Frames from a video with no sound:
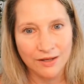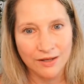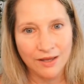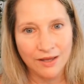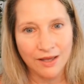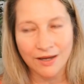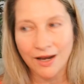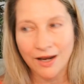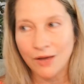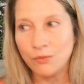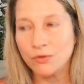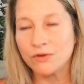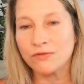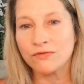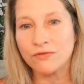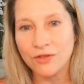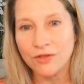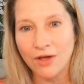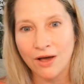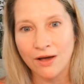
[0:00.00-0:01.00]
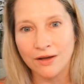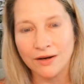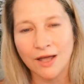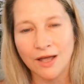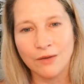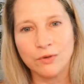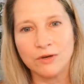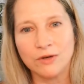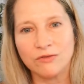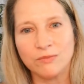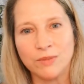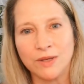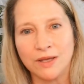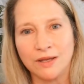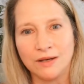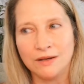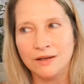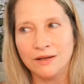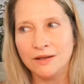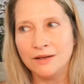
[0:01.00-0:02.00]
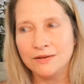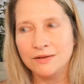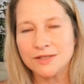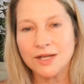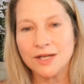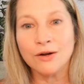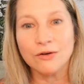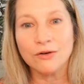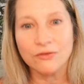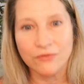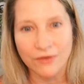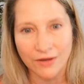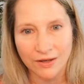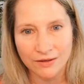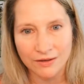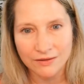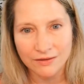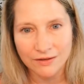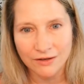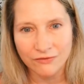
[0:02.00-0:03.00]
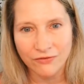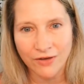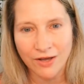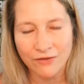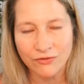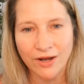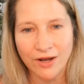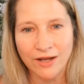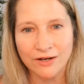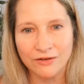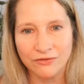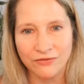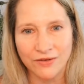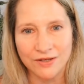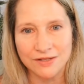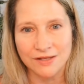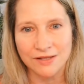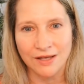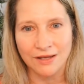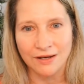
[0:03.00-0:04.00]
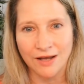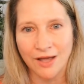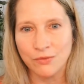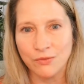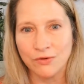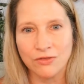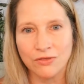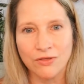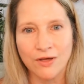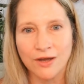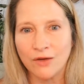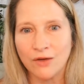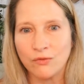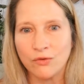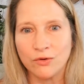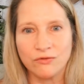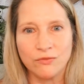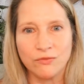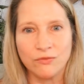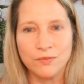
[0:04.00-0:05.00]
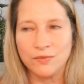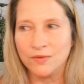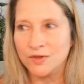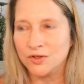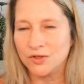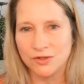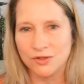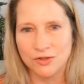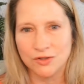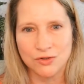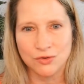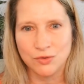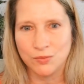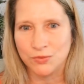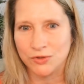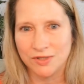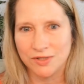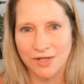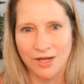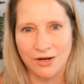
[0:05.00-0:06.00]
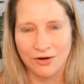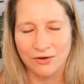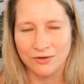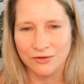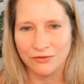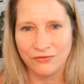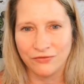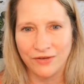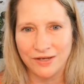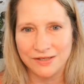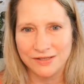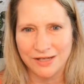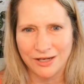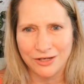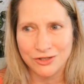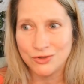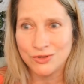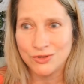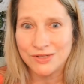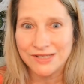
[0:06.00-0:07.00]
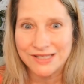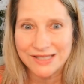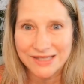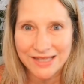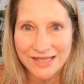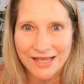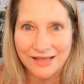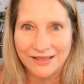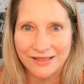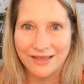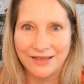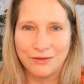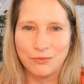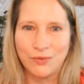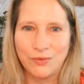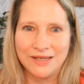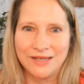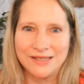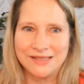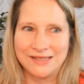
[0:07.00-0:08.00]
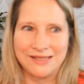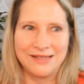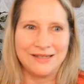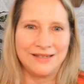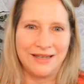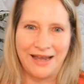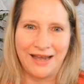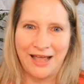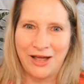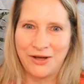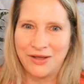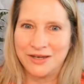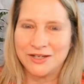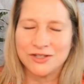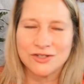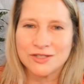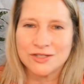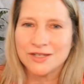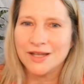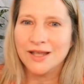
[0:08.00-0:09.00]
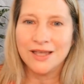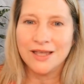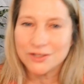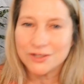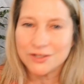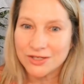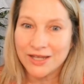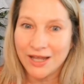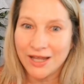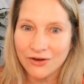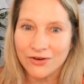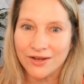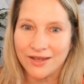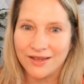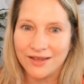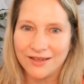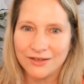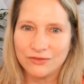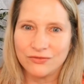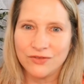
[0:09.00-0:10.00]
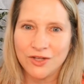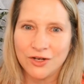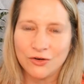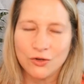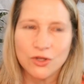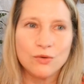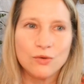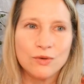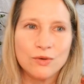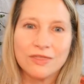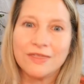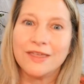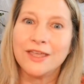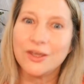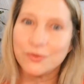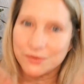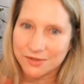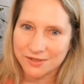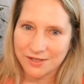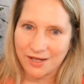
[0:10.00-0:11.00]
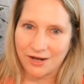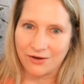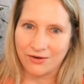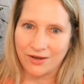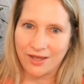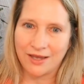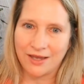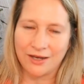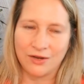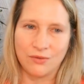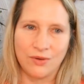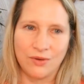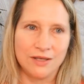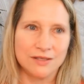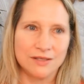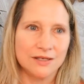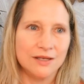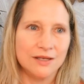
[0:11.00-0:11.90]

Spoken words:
And I would have thought I would have been terrified if I ever had to face that. I would have thought I would have been just super scared to face it, because you just think like, what is it and how? And it's scary. It's, you would think it was scary anyways.